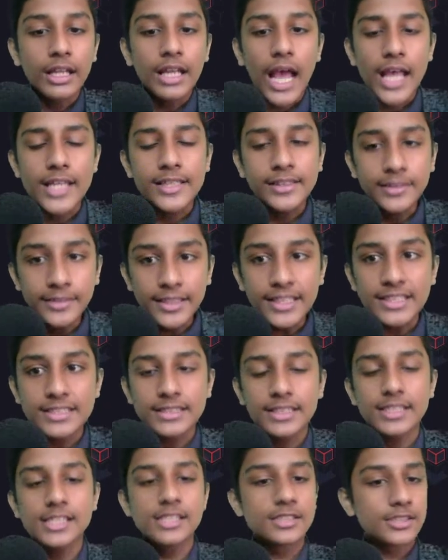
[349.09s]
and this
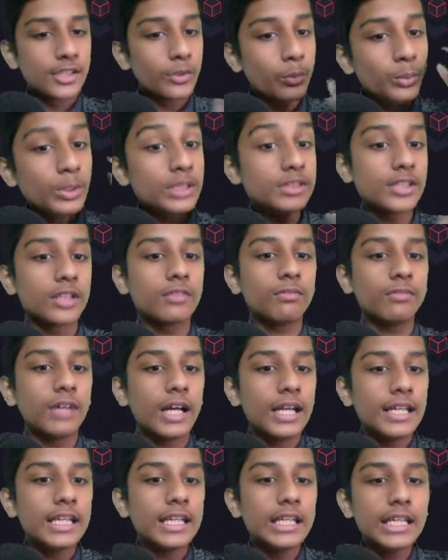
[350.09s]
is the reason why